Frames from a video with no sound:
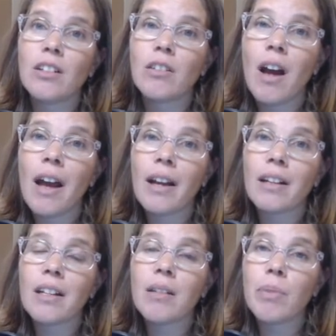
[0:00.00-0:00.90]
you're not
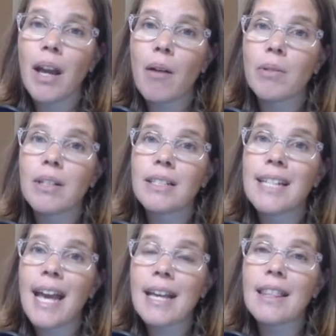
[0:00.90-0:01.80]
going to be able to
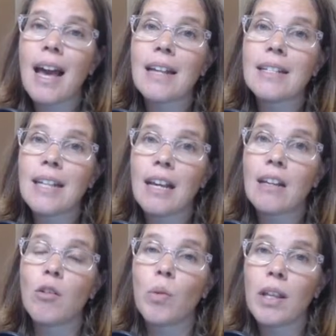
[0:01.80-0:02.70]
take that
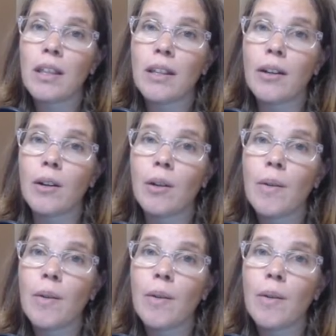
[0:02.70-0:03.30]
data with you.